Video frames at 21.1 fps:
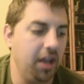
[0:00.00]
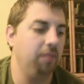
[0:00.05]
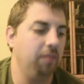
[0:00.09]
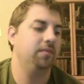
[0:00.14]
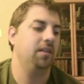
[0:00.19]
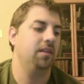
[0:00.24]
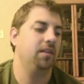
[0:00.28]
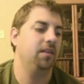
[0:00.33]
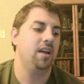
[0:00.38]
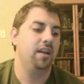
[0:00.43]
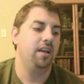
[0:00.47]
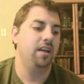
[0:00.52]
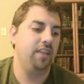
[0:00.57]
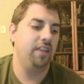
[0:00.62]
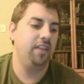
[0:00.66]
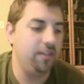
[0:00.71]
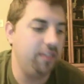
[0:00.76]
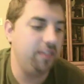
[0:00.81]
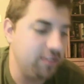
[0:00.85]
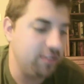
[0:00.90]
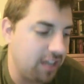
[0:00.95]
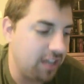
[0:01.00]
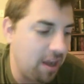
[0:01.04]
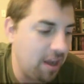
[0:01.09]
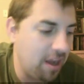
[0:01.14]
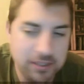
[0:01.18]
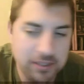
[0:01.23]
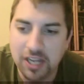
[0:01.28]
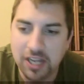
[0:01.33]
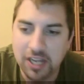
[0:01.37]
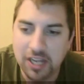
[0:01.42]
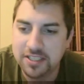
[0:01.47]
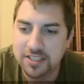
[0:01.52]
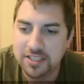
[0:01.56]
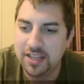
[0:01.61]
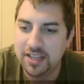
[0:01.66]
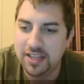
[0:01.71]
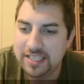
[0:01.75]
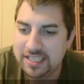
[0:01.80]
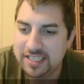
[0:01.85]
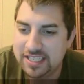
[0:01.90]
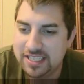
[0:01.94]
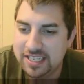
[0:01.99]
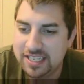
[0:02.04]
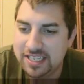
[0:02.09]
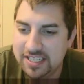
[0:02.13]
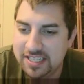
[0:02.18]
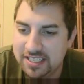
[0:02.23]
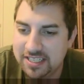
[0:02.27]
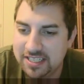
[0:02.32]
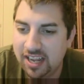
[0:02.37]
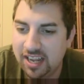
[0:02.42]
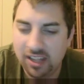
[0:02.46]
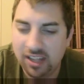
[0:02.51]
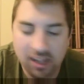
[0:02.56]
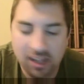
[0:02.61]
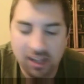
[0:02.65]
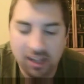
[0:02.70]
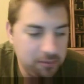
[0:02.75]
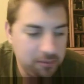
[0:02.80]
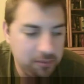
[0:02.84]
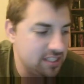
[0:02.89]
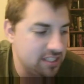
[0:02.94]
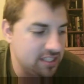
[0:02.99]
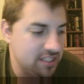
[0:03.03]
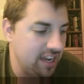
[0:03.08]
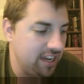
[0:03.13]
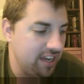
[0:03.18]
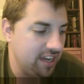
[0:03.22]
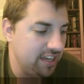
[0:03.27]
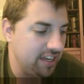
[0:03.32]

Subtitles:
There's a couple duds on this season, I will say.